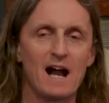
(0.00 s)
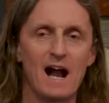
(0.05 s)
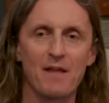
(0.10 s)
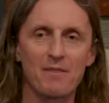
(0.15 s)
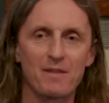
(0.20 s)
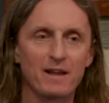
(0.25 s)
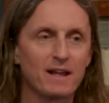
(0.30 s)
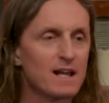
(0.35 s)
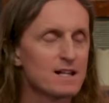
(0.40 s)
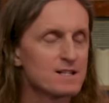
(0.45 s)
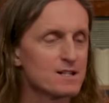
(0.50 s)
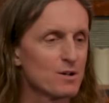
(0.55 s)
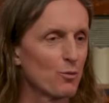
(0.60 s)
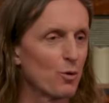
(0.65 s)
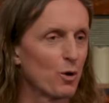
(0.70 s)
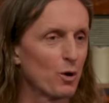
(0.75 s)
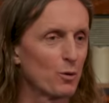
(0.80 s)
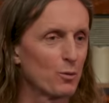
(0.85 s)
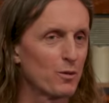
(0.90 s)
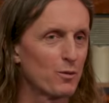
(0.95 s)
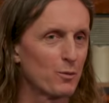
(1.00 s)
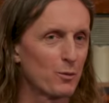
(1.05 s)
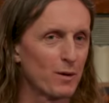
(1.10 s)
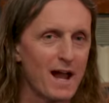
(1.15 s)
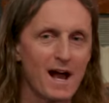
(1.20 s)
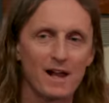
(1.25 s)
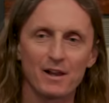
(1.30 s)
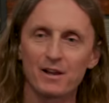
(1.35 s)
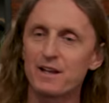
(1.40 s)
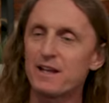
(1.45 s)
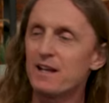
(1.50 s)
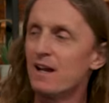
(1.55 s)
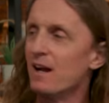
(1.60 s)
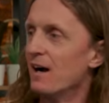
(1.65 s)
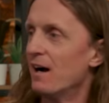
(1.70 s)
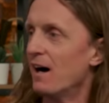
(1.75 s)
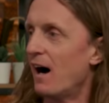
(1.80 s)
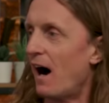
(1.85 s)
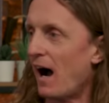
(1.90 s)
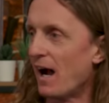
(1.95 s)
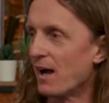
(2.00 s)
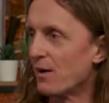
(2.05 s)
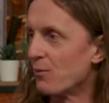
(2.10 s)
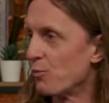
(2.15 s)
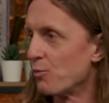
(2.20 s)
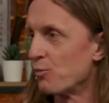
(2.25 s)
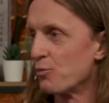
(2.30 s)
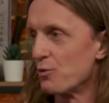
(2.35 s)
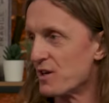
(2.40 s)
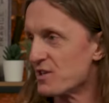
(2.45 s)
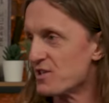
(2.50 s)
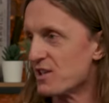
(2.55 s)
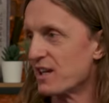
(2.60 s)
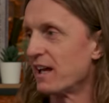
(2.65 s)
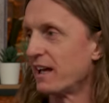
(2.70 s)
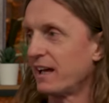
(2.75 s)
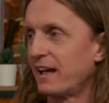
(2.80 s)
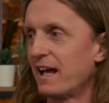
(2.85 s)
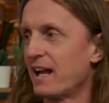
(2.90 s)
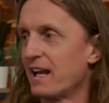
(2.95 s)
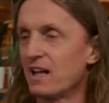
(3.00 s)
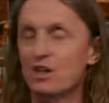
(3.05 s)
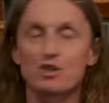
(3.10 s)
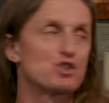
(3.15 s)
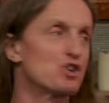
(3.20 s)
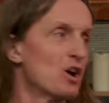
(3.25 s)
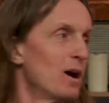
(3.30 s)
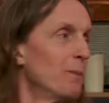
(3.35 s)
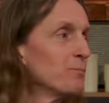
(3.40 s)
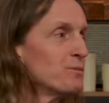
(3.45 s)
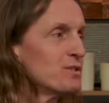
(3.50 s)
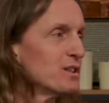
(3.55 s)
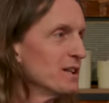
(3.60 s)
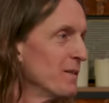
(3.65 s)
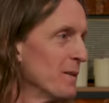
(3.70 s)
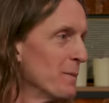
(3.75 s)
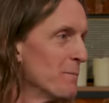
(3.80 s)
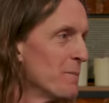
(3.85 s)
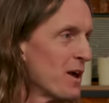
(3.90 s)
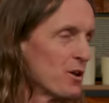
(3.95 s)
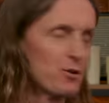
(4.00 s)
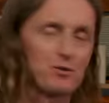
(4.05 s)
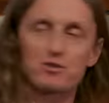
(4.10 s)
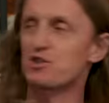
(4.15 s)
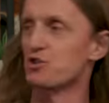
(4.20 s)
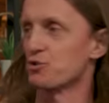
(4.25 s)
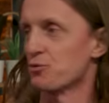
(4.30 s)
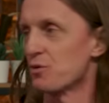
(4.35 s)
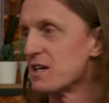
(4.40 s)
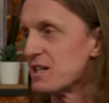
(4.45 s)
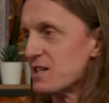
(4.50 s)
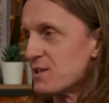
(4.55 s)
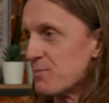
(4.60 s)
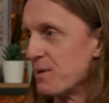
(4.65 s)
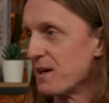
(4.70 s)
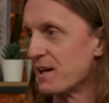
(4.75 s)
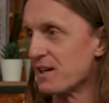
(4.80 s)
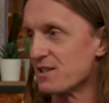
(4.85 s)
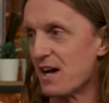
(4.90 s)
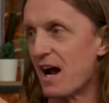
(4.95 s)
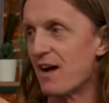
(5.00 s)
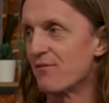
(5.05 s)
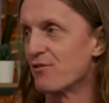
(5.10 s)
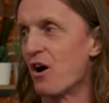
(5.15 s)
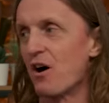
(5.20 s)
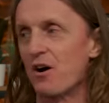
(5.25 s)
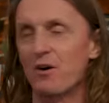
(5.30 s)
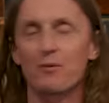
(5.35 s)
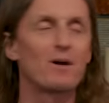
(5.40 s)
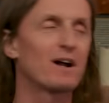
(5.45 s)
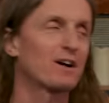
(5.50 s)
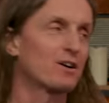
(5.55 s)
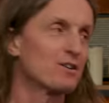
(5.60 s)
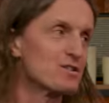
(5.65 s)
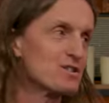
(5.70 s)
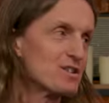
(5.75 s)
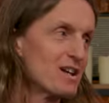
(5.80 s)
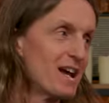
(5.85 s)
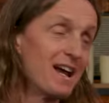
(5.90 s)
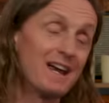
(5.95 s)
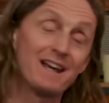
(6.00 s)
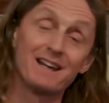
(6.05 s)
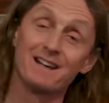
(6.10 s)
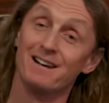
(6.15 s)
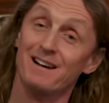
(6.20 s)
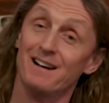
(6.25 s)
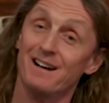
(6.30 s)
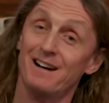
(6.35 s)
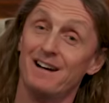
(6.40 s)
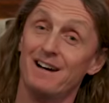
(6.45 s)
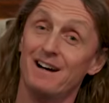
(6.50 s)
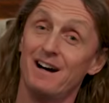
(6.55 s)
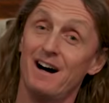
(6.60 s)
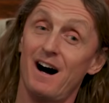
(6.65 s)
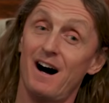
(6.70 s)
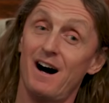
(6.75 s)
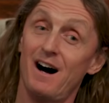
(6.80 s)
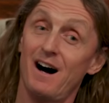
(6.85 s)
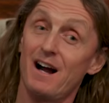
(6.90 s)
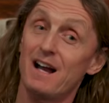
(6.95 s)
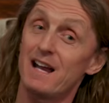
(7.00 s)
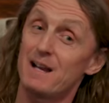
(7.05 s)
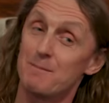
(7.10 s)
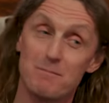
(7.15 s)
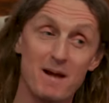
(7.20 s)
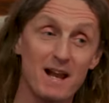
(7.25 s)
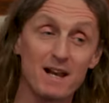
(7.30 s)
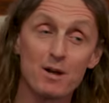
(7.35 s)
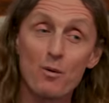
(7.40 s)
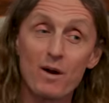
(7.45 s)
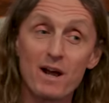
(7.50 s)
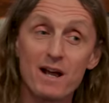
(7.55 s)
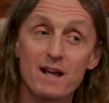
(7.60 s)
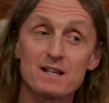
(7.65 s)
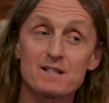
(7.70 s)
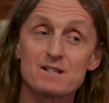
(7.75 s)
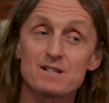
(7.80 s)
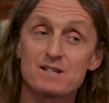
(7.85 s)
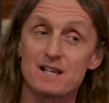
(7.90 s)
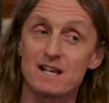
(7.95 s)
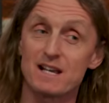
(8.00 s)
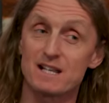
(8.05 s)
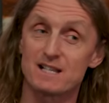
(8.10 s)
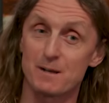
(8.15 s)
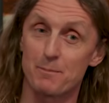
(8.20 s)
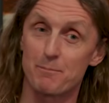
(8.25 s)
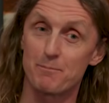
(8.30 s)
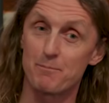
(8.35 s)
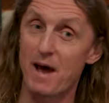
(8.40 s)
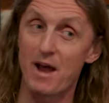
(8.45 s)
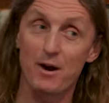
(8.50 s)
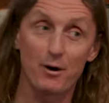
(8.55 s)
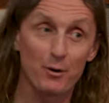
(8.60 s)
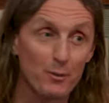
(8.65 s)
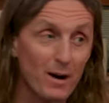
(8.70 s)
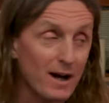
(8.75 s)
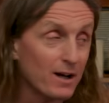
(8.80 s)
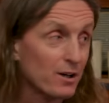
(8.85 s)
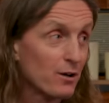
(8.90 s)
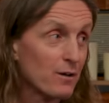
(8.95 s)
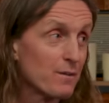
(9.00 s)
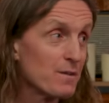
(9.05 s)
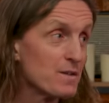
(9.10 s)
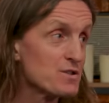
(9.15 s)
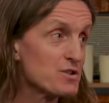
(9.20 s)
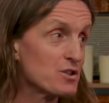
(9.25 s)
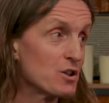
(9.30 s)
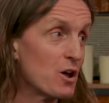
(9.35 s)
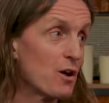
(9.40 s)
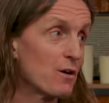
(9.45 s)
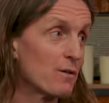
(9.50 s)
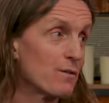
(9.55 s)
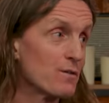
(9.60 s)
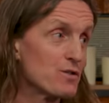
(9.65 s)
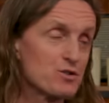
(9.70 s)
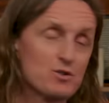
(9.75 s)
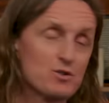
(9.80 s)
At the Gates at War with Reality, I risk it getting jumped in the metal streets because I've gone on record saying, in many ways, it's a better record than Slaughter of the